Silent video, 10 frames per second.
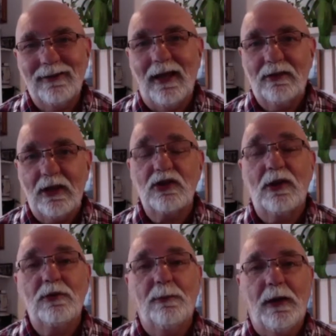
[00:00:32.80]
This
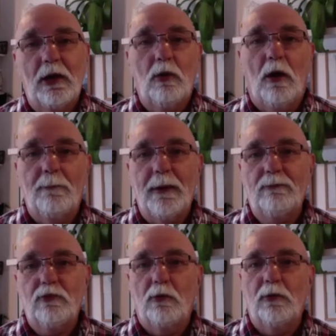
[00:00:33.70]
seems to be quite a big
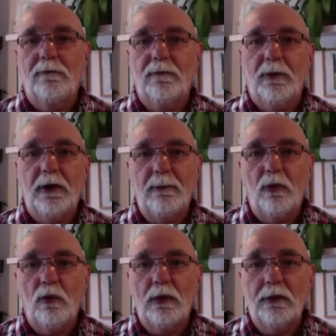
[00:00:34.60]
problem for
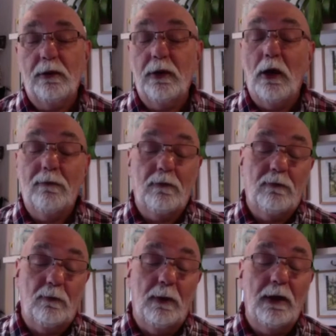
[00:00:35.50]
people, and I know
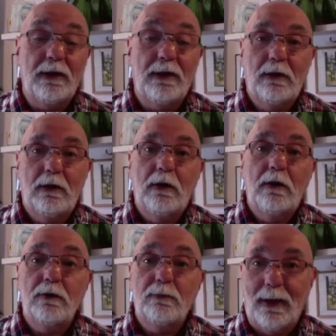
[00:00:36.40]
for me,
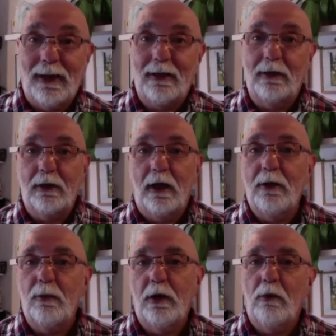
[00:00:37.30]
back in the day
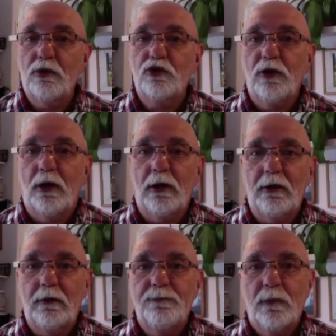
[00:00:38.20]
when I was
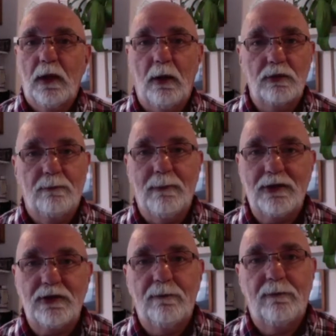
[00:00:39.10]
struggling, it was a
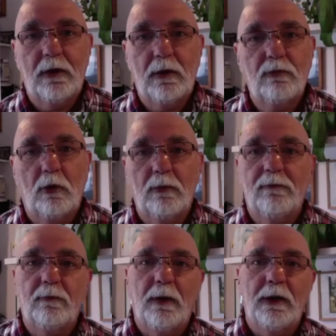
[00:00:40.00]
massive problem
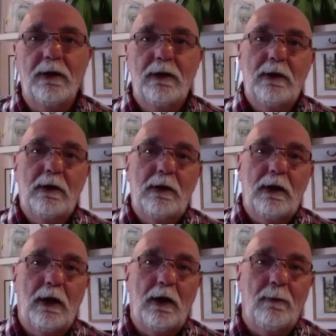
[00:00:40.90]
for me.
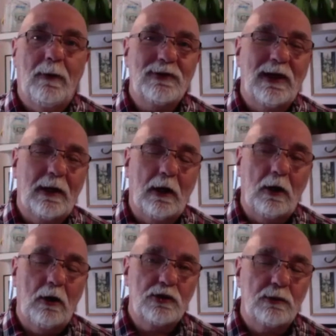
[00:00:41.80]
I was lucky I
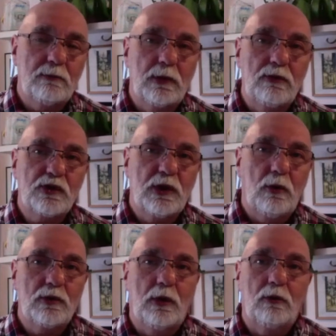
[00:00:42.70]
learned some new
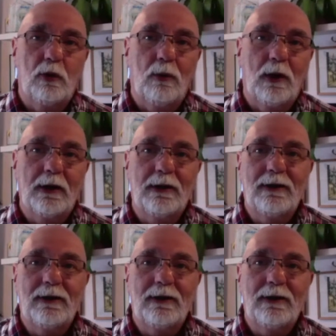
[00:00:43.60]
skills along the way.